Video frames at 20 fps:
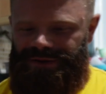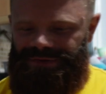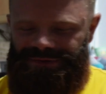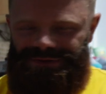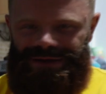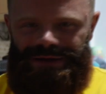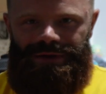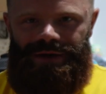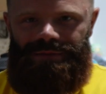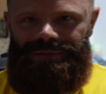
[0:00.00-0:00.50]

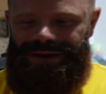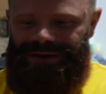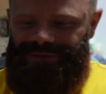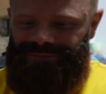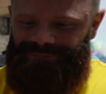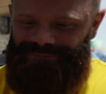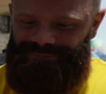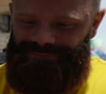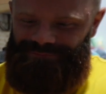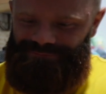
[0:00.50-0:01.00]
See what I
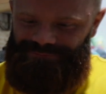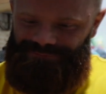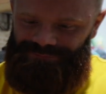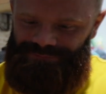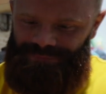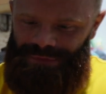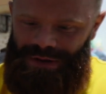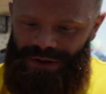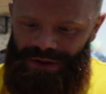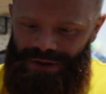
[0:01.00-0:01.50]
mean?
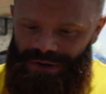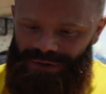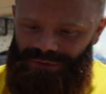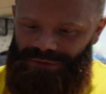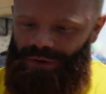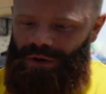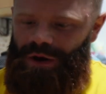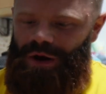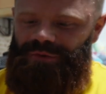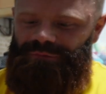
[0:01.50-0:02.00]

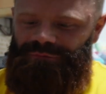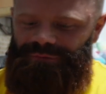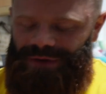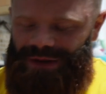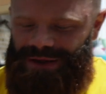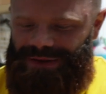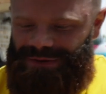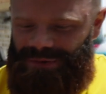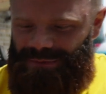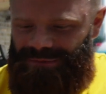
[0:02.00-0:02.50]
So
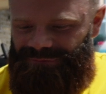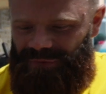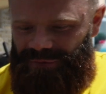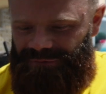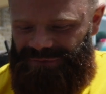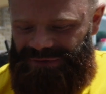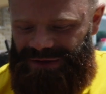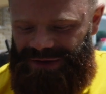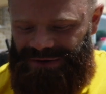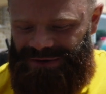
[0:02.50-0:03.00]
hopefully some of you
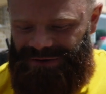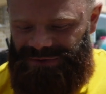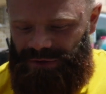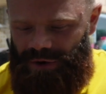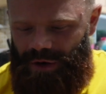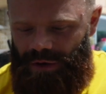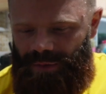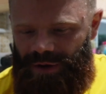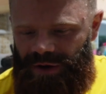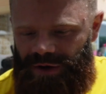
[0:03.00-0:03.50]
have seen this and
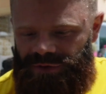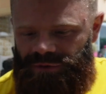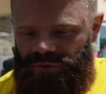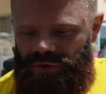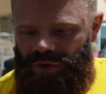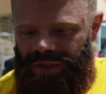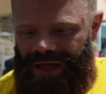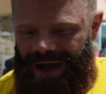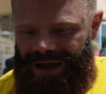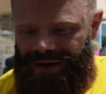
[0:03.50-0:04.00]
gone, oh my God, I
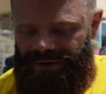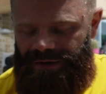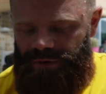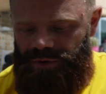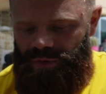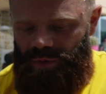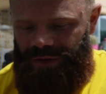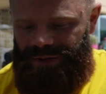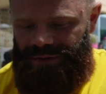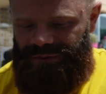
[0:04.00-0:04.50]
saw that. I
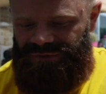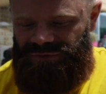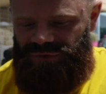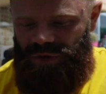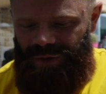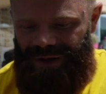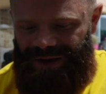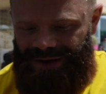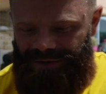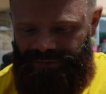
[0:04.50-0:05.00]
knew what he was
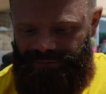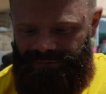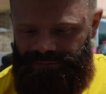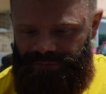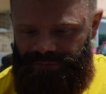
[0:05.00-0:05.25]
doing.